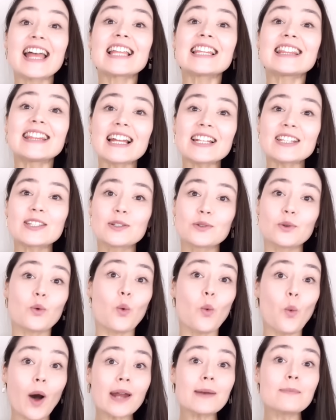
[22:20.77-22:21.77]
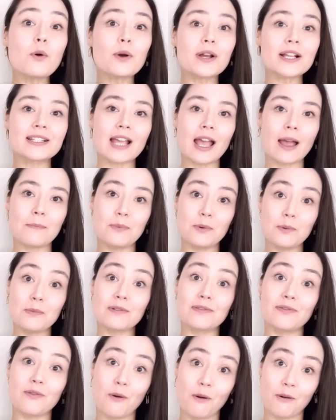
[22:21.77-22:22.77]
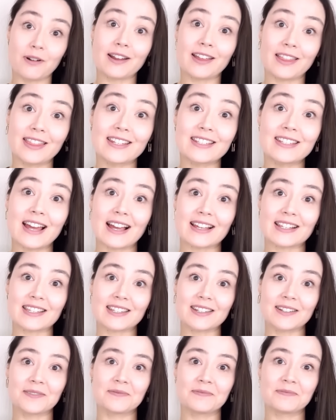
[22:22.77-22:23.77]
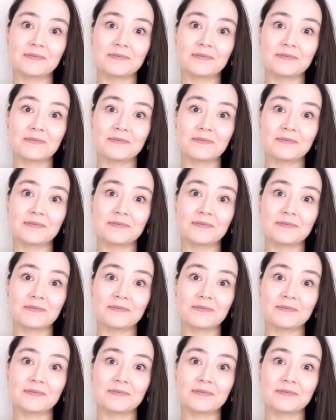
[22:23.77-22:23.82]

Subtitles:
Let's do one more example before the test.